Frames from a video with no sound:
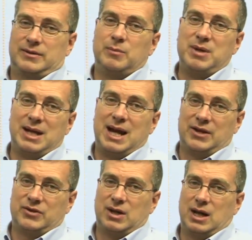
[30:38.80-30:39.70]
to be an
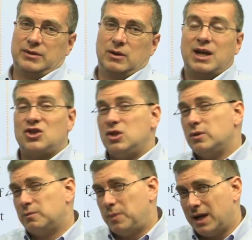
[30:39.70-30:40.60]
astronaut. Okay, she
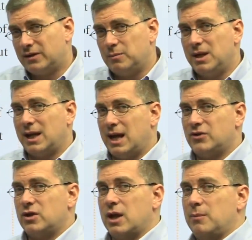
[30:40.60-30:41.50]
was picked to be an
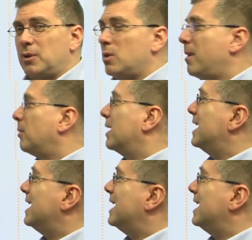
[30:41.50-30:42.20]
astronaut, but remember,